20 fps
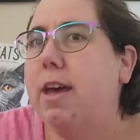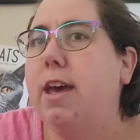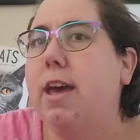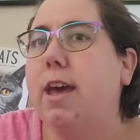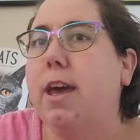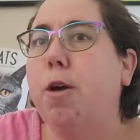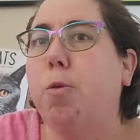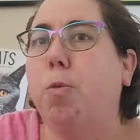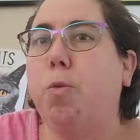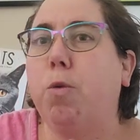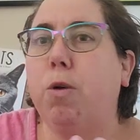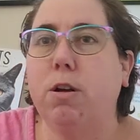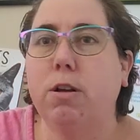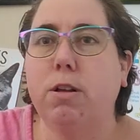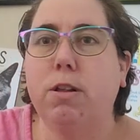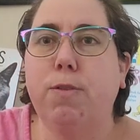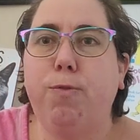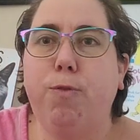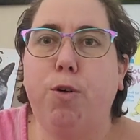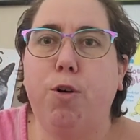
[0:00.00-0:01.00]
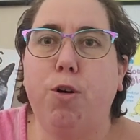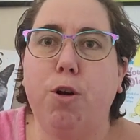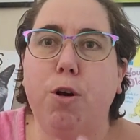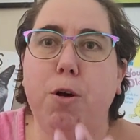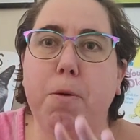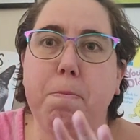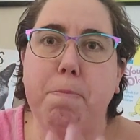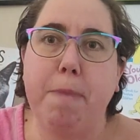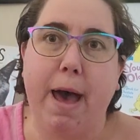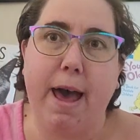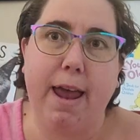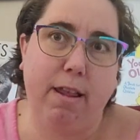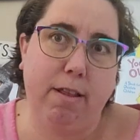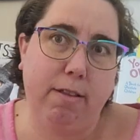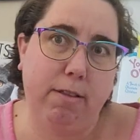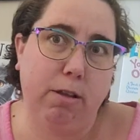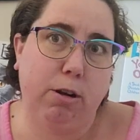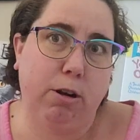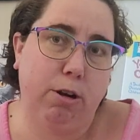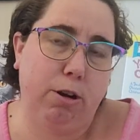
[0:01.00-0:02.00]
It works for Battle of
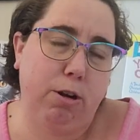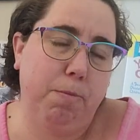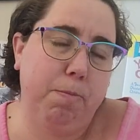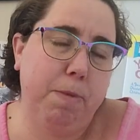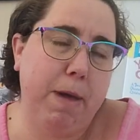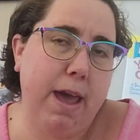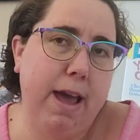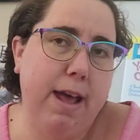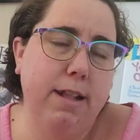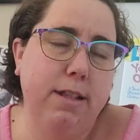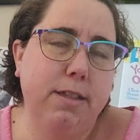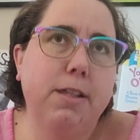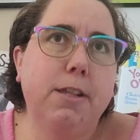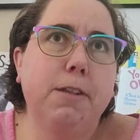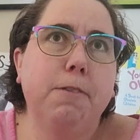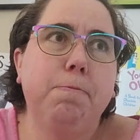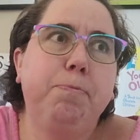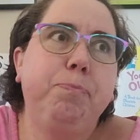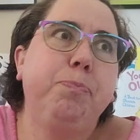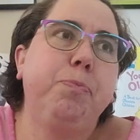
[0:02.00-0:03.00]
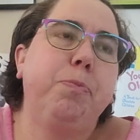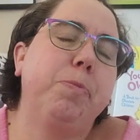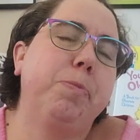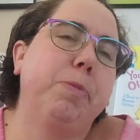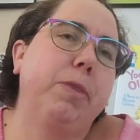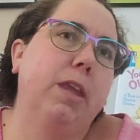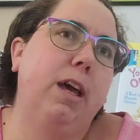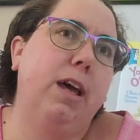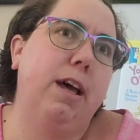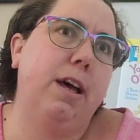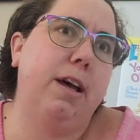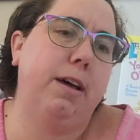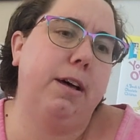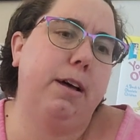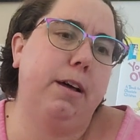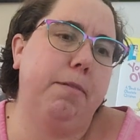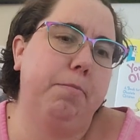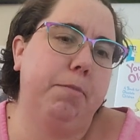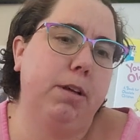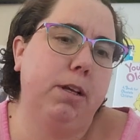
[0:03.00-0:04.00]
the Girl Bands.
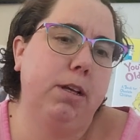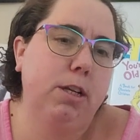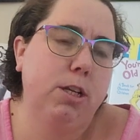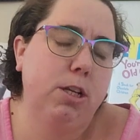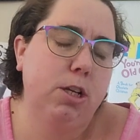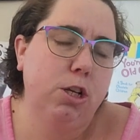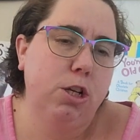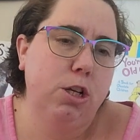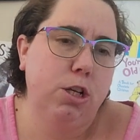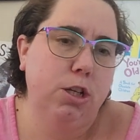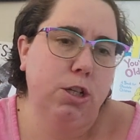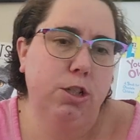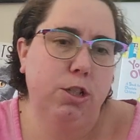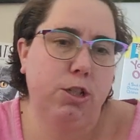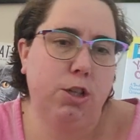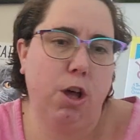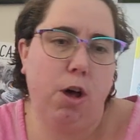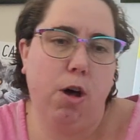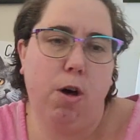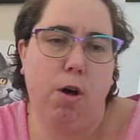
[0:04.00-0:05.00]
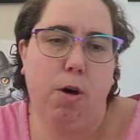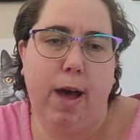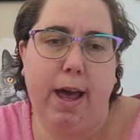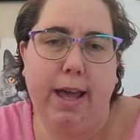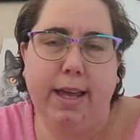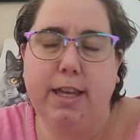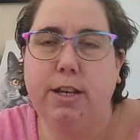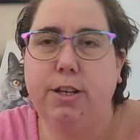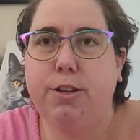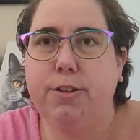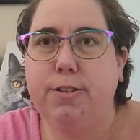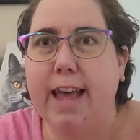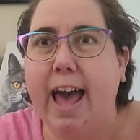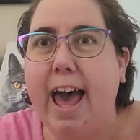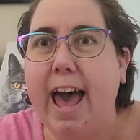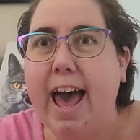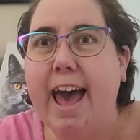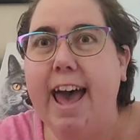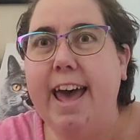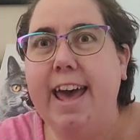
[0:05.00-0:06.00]
Um, so I can do
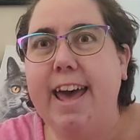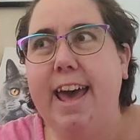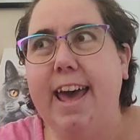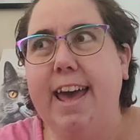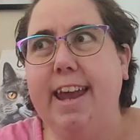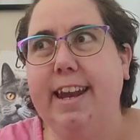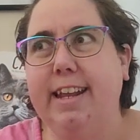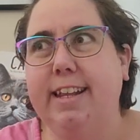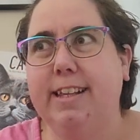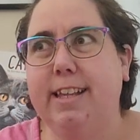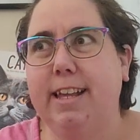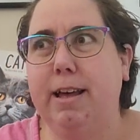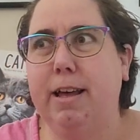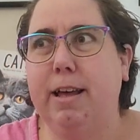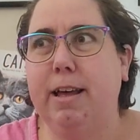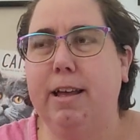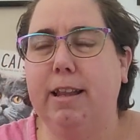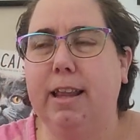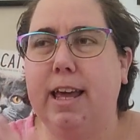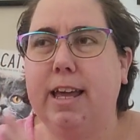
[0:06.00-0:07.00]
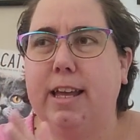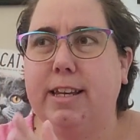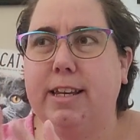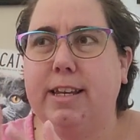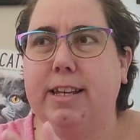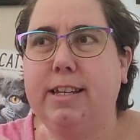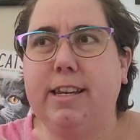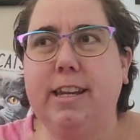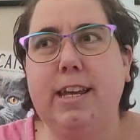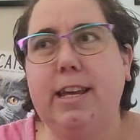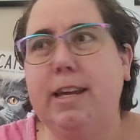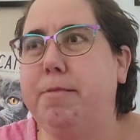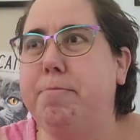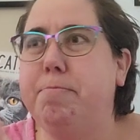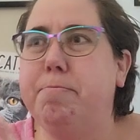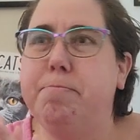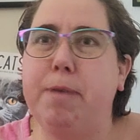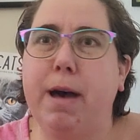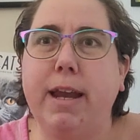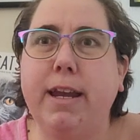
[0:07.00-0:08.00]
that, and it's a like team
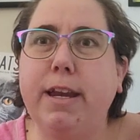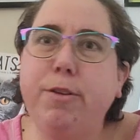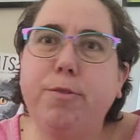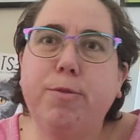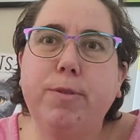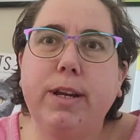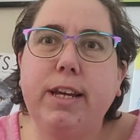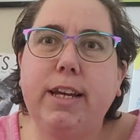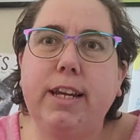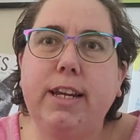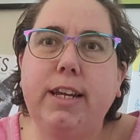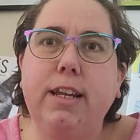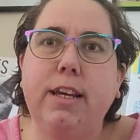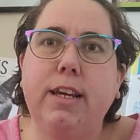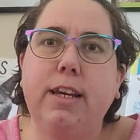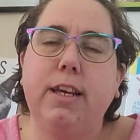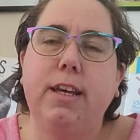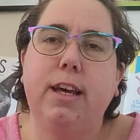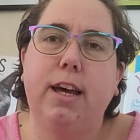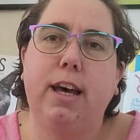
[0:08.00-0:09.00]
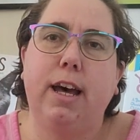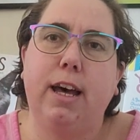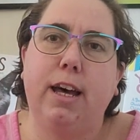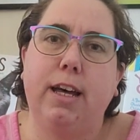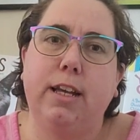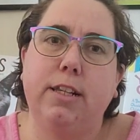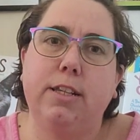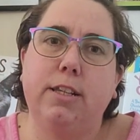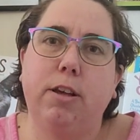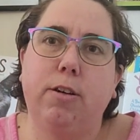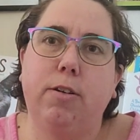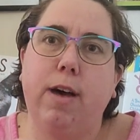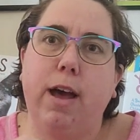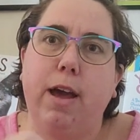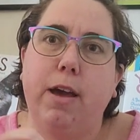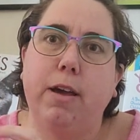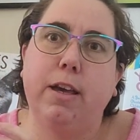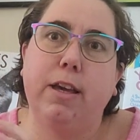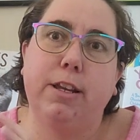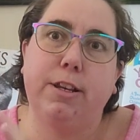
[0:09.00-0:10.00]
buddy read. Uh, so
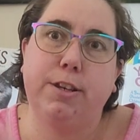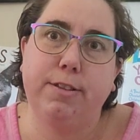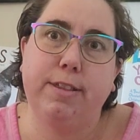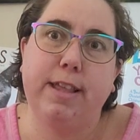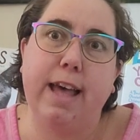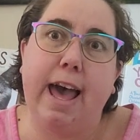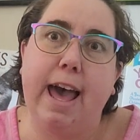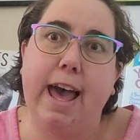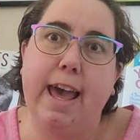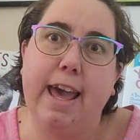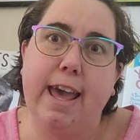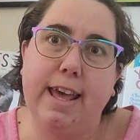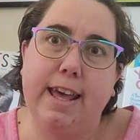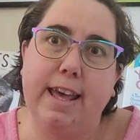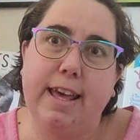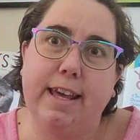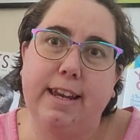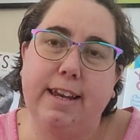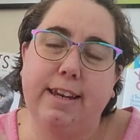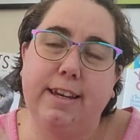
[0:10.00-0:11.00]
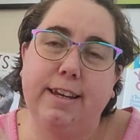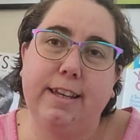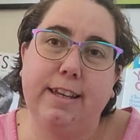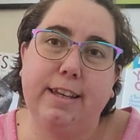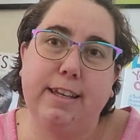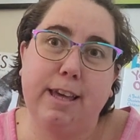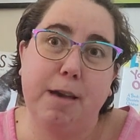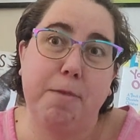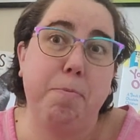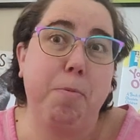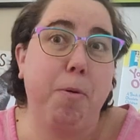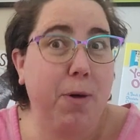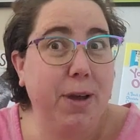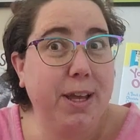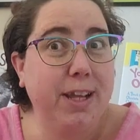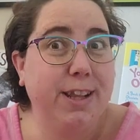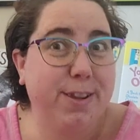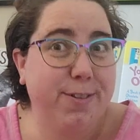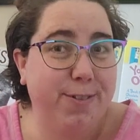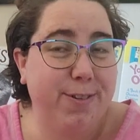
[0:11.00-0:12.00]
I could do that and get
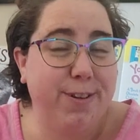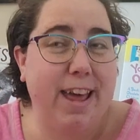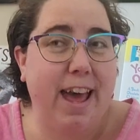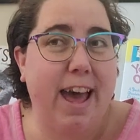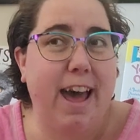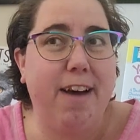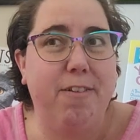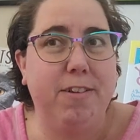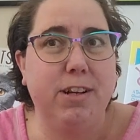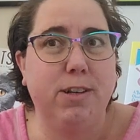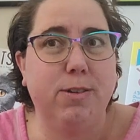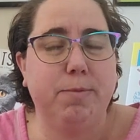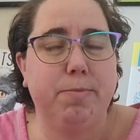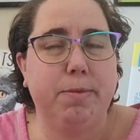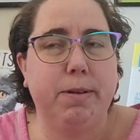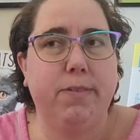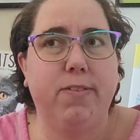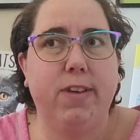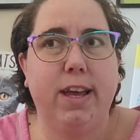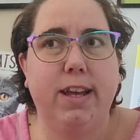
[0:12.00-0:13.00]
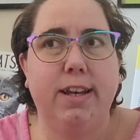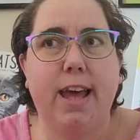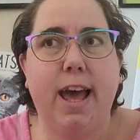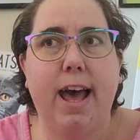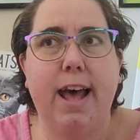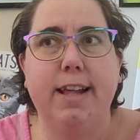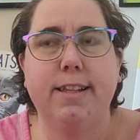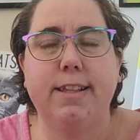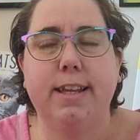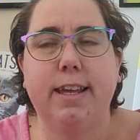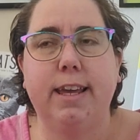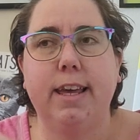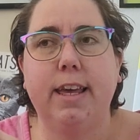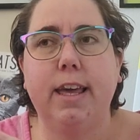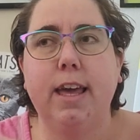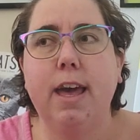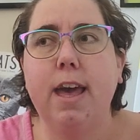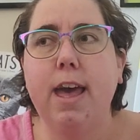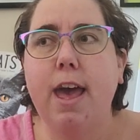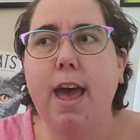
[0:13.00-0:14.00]
points for that, which would be fantastic.
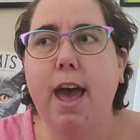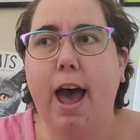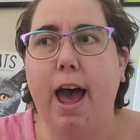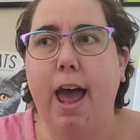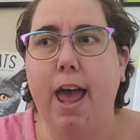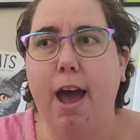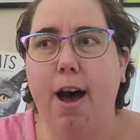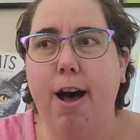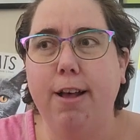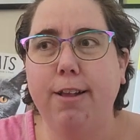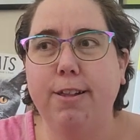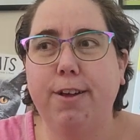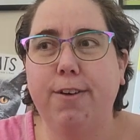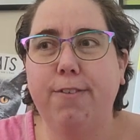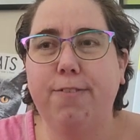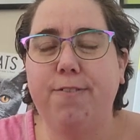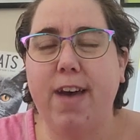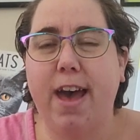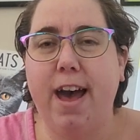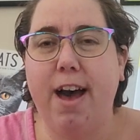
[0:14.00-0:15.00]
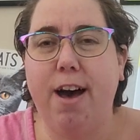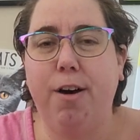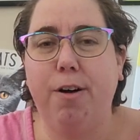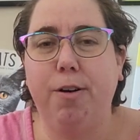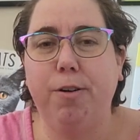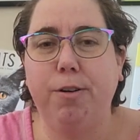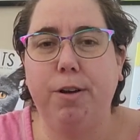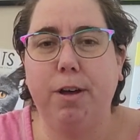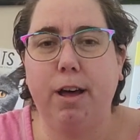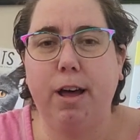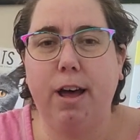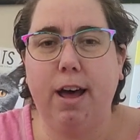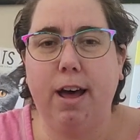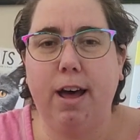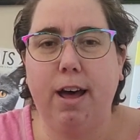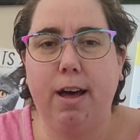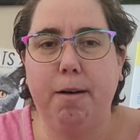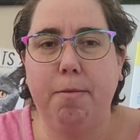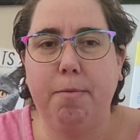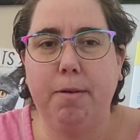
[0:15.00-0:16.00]
I also found
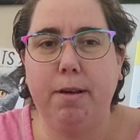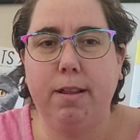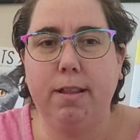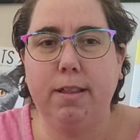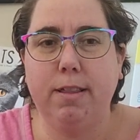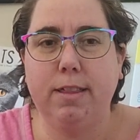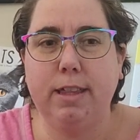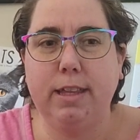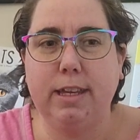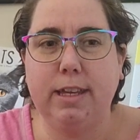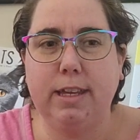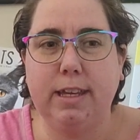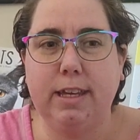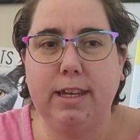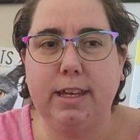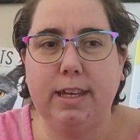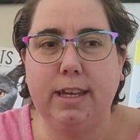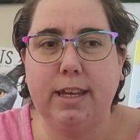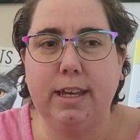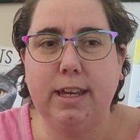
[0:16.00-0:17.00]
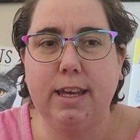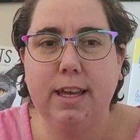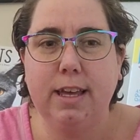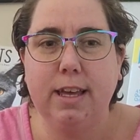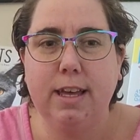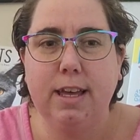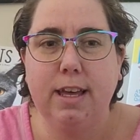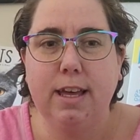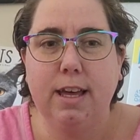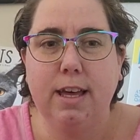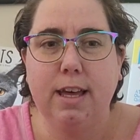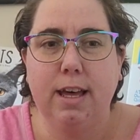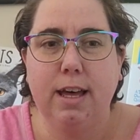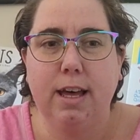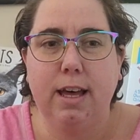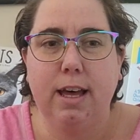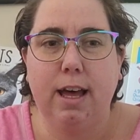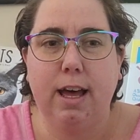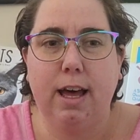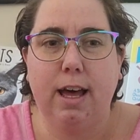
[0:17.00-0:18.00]
um, the
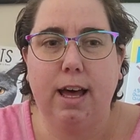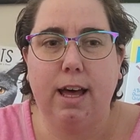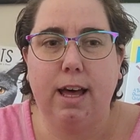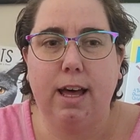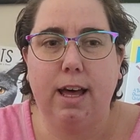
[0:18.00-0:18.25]
uh,